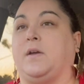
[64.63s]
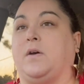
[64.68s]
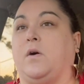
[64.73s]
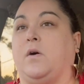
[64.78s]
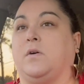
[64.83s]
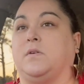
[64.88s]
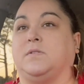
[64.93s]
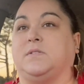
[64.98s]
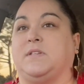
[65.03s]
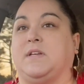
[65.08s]

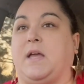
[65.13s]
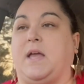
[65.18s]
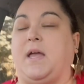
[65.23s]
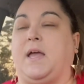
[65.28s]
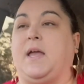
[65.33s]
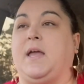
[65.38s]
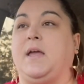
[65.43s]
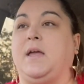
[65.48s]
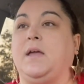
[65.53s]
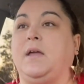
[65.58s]
all
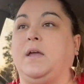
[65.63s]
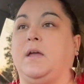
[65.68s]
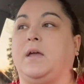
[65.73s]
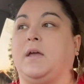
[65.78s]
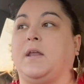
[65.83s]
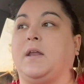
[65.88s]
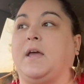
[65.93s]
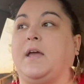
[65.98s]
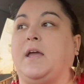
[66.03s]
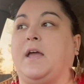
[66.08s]
day,
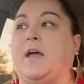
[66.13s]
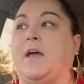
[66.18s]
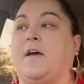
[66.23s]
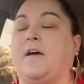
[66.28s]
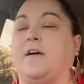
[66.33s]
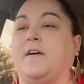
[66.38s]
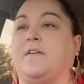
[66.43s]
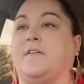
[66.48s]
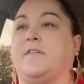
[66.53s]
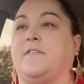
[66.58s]
and I
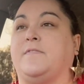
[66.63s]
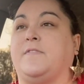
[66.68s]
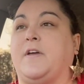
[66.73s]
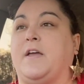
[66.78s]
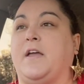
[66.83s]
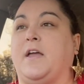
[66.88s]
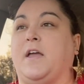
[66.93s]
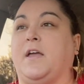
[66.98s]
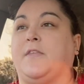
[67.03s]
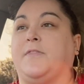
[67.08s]
have
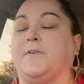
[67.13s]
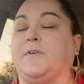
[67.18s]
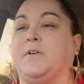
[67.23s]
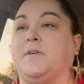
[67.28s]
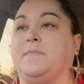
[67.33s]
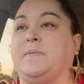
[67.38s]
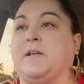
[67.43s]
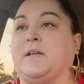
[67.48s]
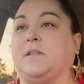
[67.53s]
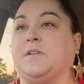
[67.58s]
a
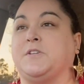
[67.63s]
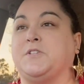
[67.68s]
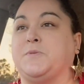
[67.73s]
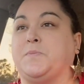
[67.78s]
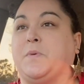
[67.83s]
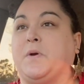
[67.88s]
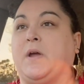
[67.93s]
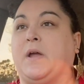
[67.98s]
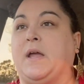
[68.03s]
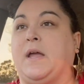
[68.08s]
30-minute lunch
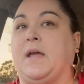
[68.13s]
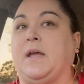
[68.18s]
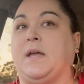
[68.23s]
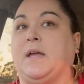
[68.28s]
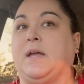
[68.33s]
break.